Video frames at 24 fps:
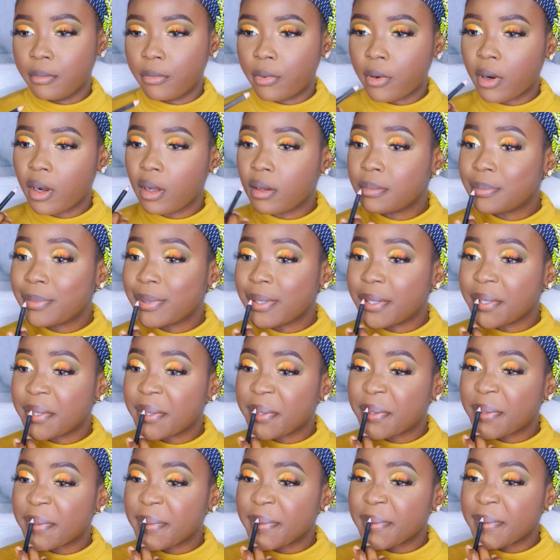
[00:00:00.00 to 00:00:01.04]
brown
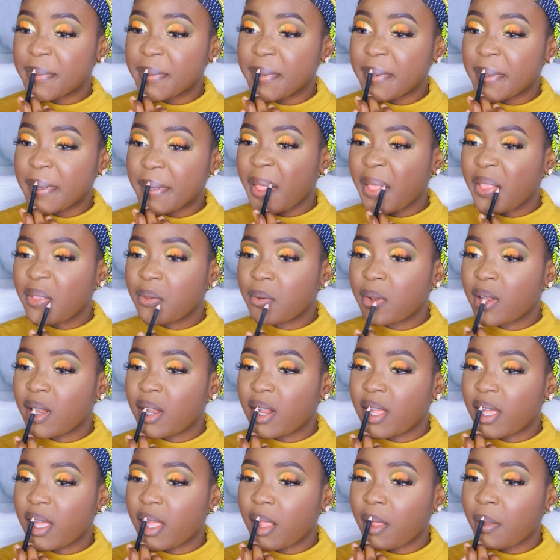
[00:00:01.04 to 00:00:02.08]
pencil to
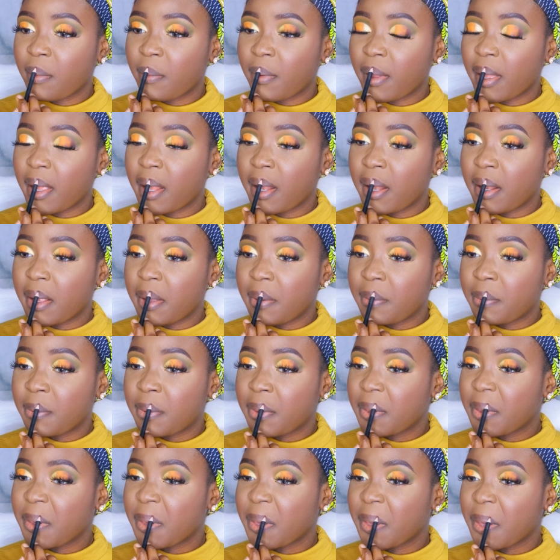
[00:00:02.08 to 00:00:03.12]
line my lips.